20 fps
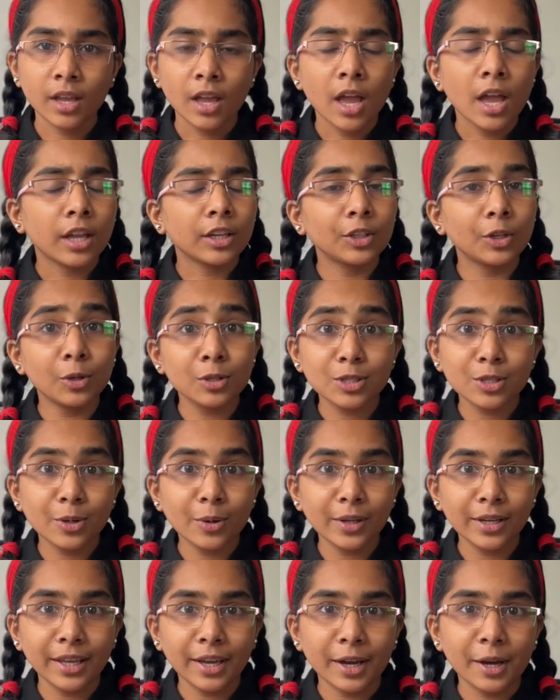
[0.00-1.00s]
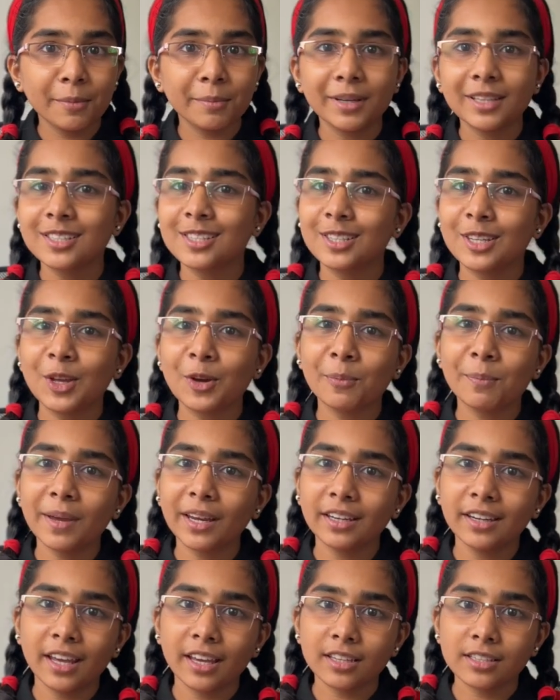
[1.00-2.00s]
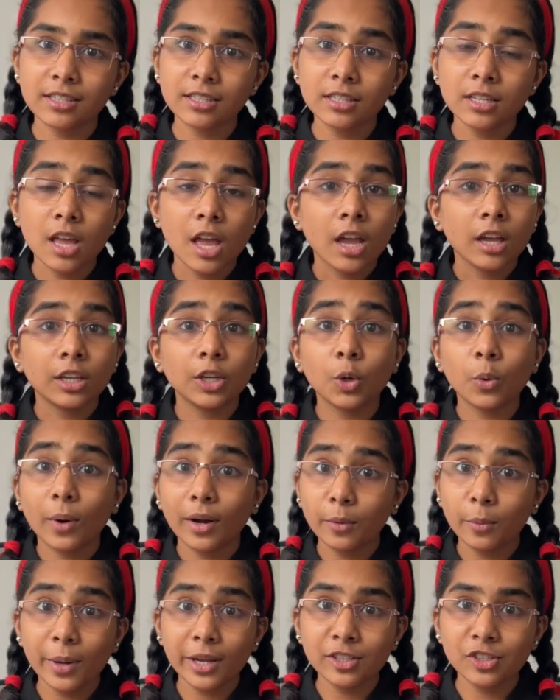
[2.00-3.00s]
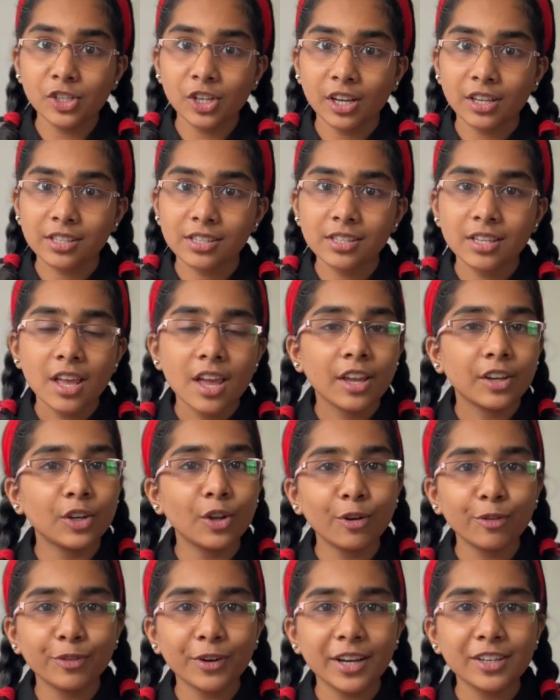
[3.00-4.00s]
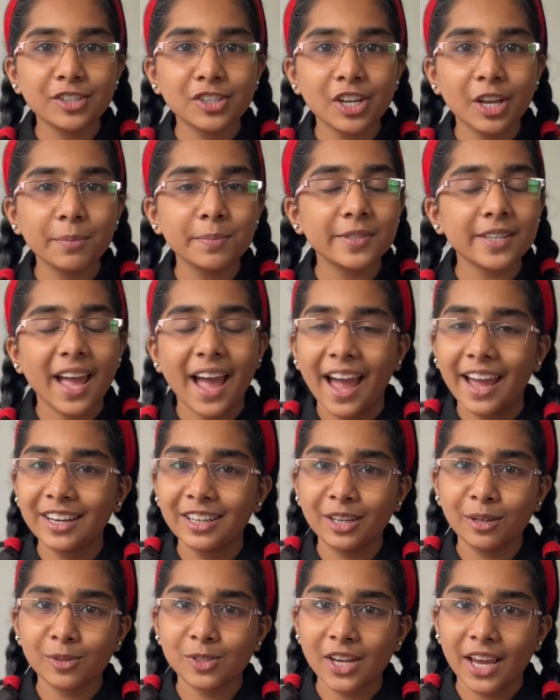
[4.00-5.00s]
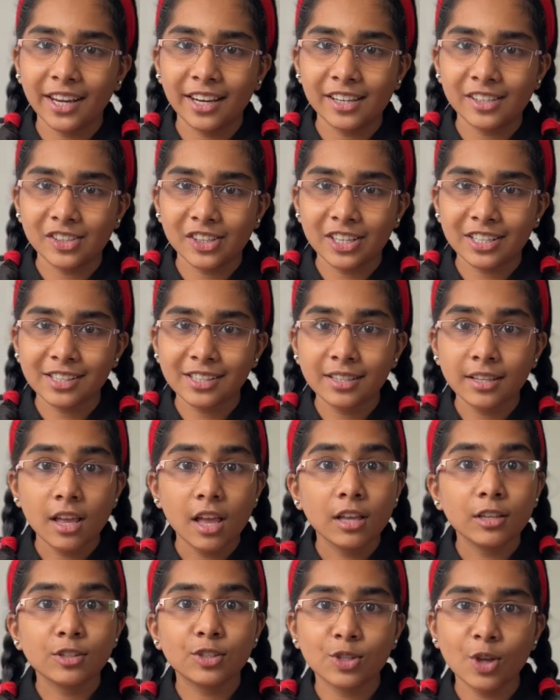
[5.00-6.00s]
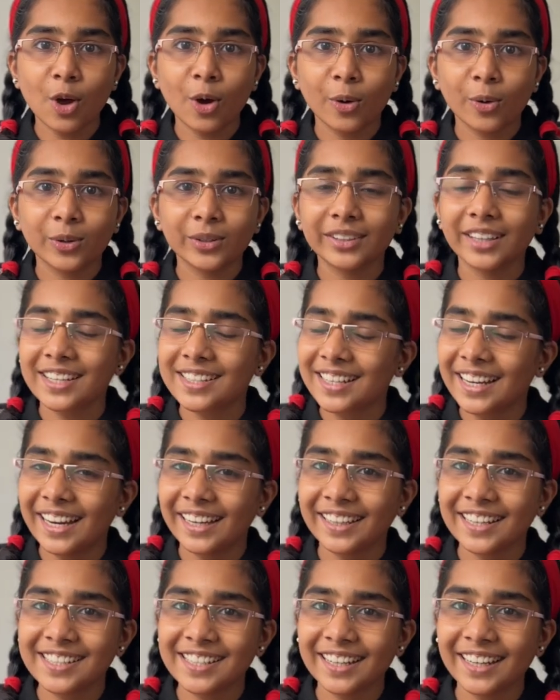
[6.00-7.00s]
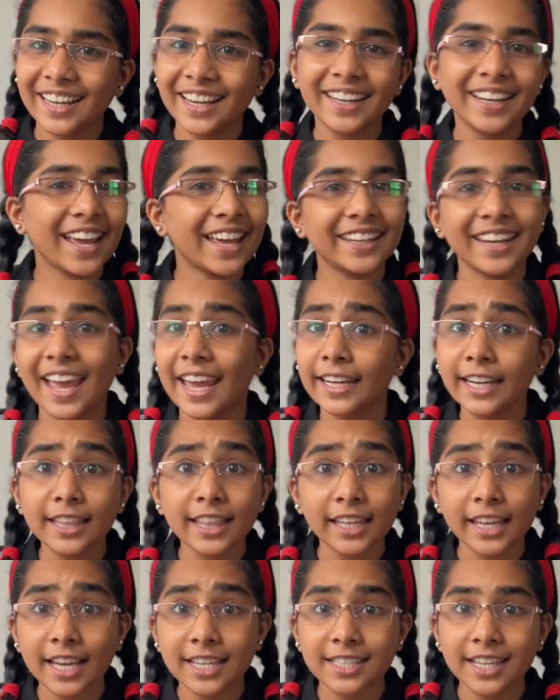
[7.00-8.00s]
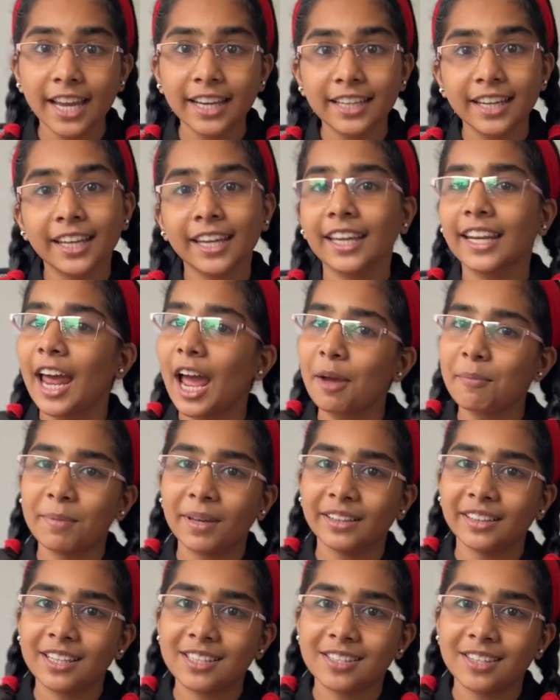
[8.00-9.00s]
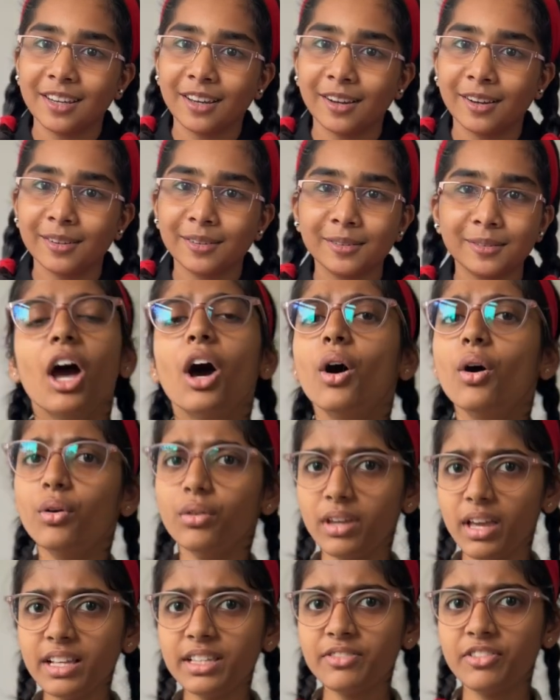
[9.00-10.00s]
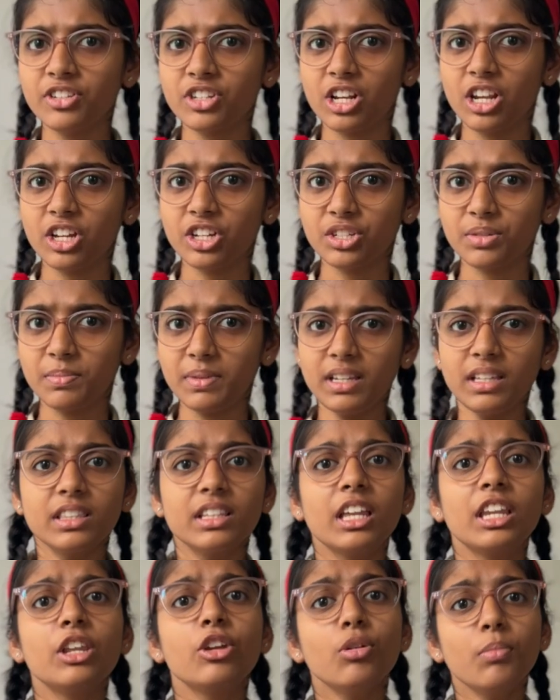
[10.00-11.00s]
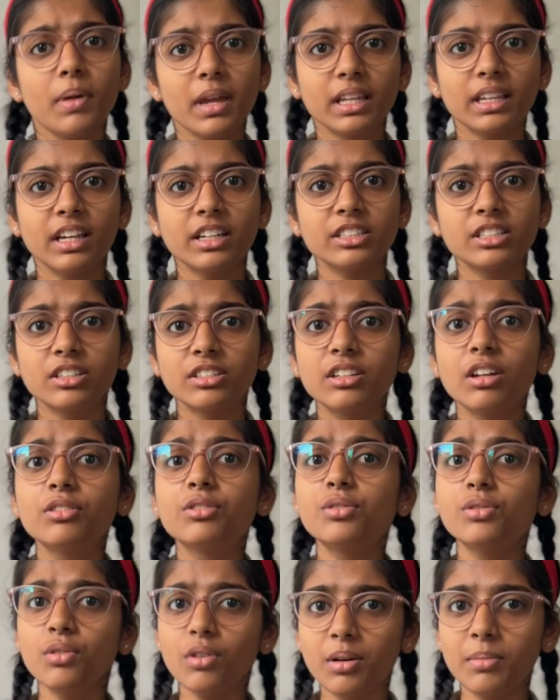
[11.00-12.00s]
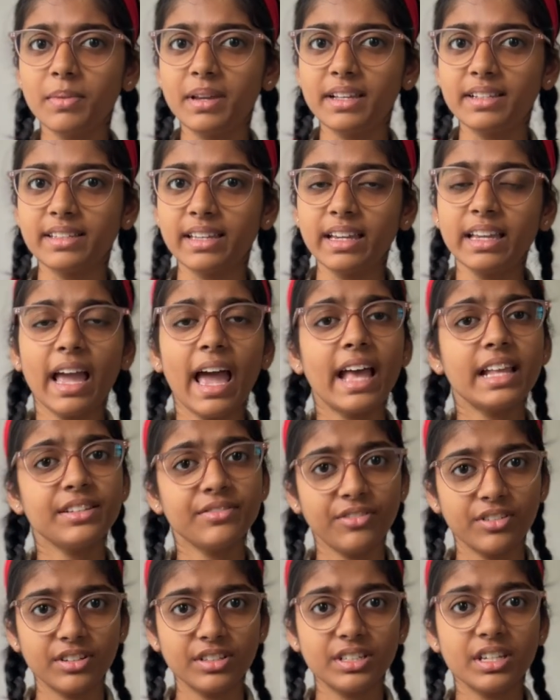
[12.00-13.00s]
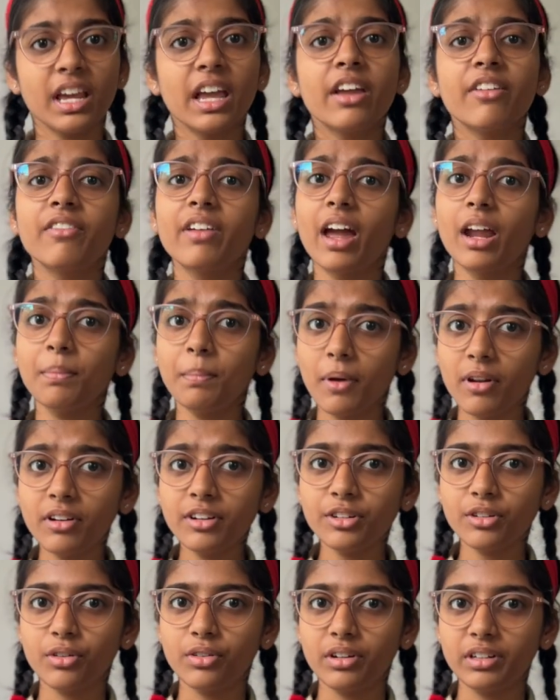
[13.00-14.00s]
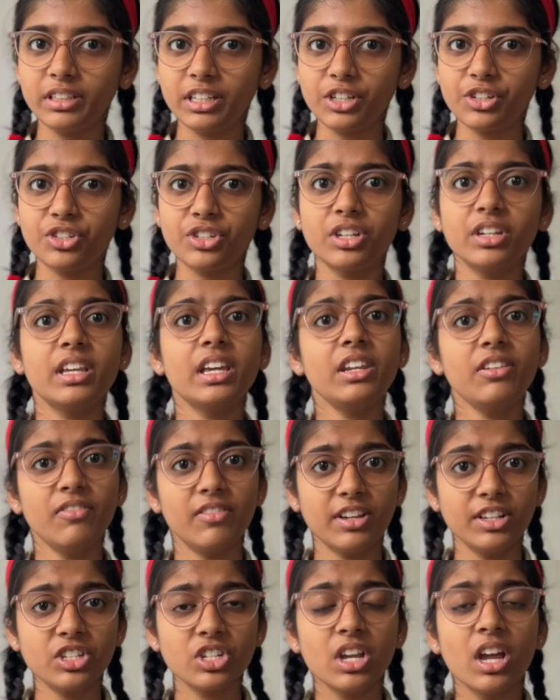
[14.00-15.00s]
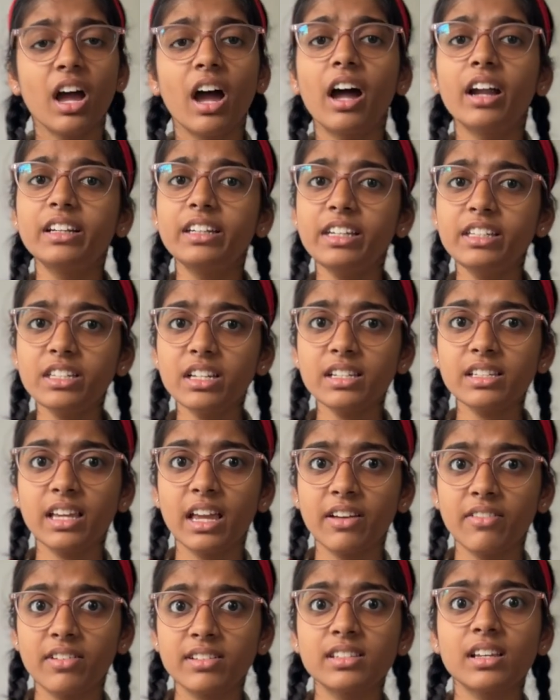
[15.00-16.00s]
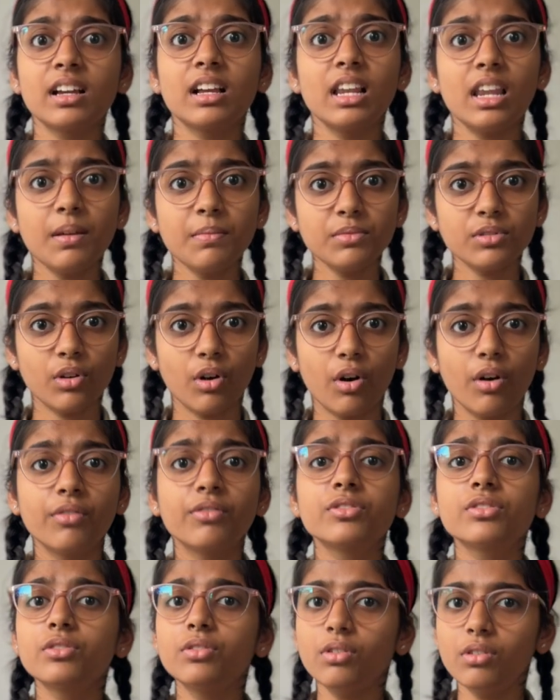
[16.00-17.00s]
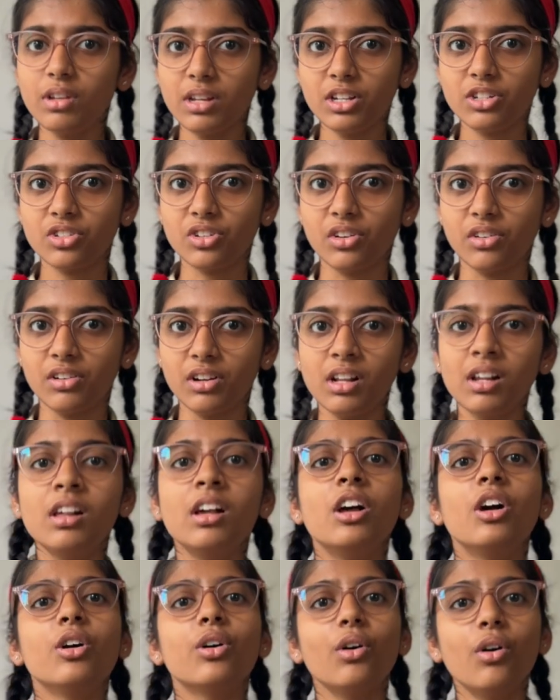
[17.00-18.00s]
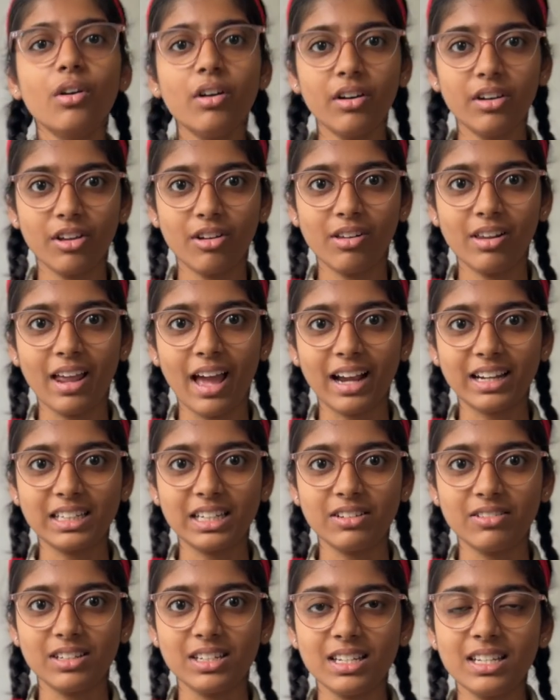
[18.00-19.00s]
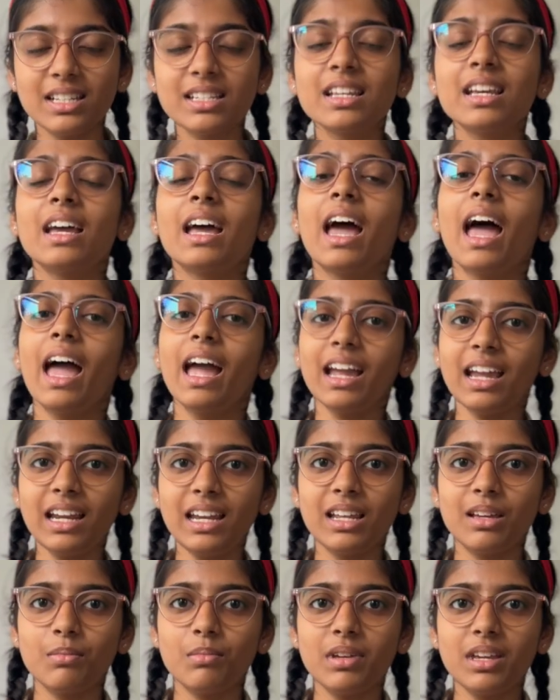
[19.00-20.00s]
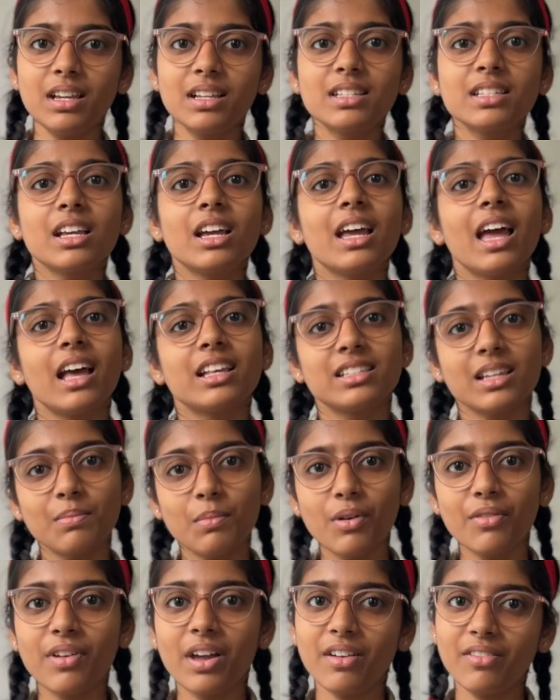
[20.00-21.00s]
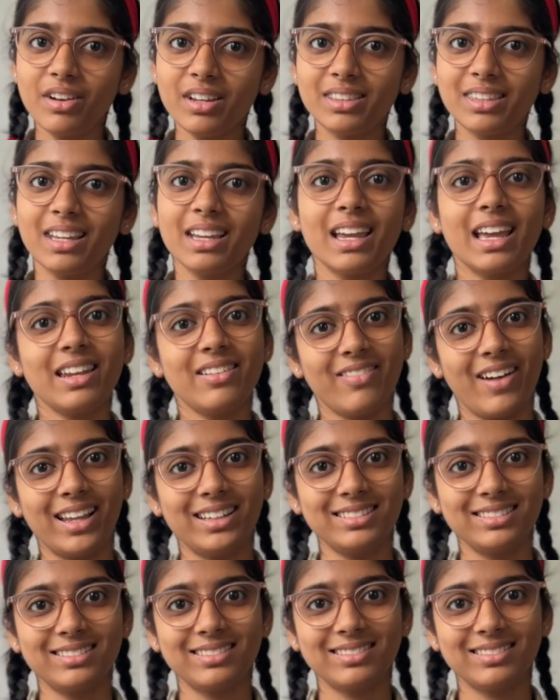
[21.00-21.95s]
New school year means new beginnings, new adventures, new friendships and new challenges. So, the slate is clean and anything exciting can happen this year. Oh yes, Vijayalakshmi, the new beginning turned out so amazing, as first we had parent orientation in which our teachers gave us a glimpse of school in general, co-curricular activities, academics, some of everything in one.